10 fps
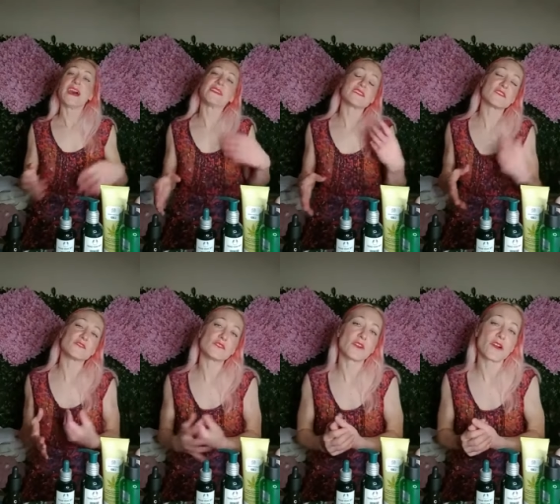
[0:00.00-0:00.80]
And that's
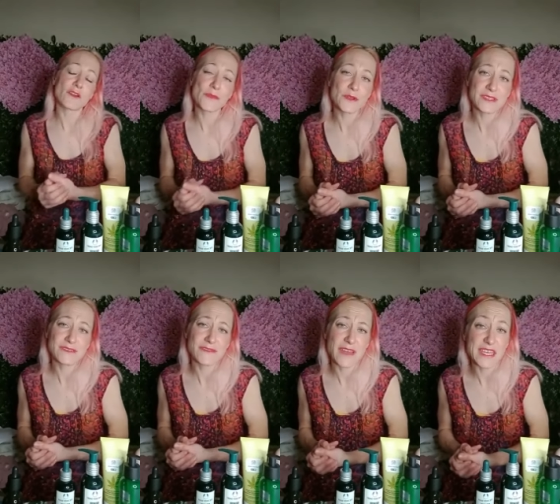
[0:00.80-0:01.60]
also got
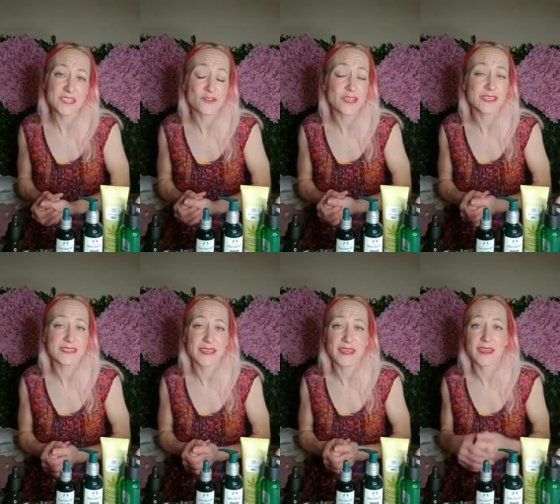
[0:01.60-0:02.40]
community fair trade